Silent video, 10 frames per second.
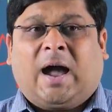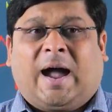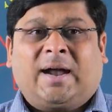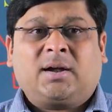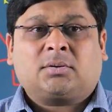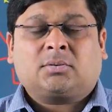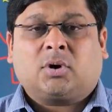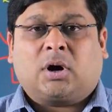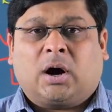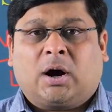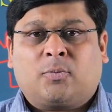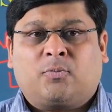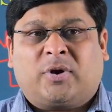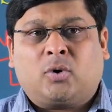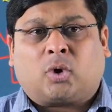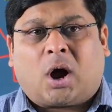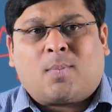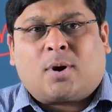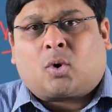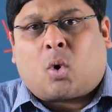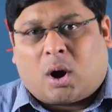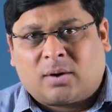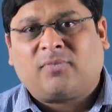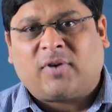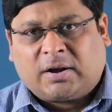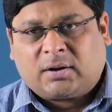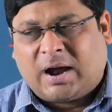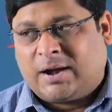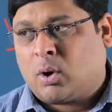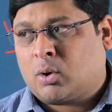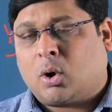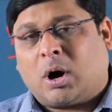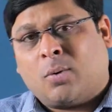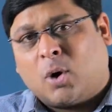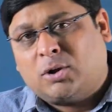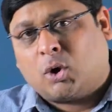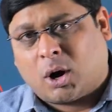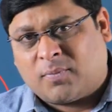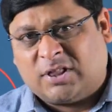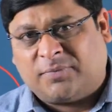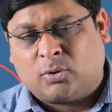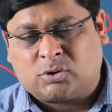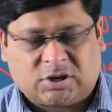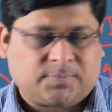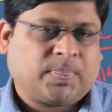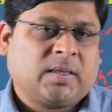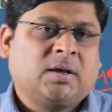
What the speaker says: And when you talk about conflict and you want to avoid the conflict in the future,